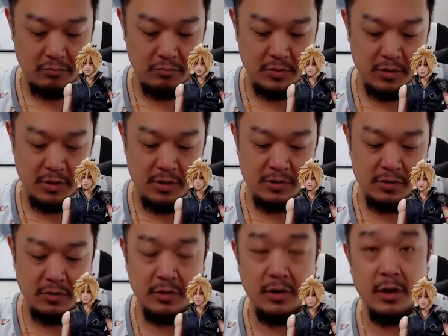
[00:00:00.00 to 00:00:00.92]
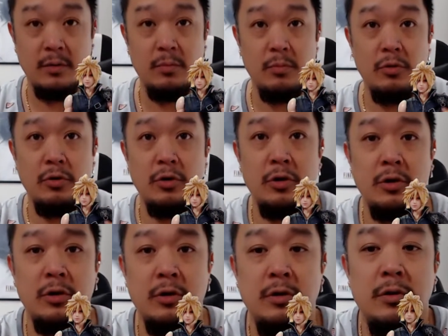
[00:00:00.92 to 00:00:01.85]
These look like
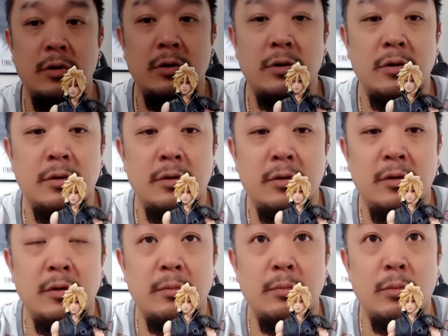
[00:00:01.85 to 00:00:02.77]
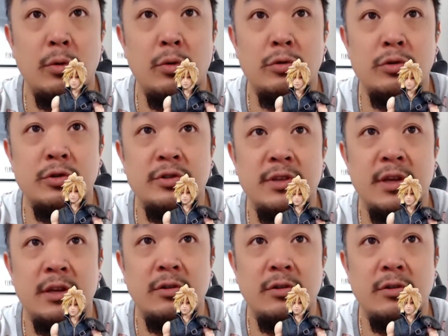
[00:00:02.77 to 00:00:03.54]
more motorcycle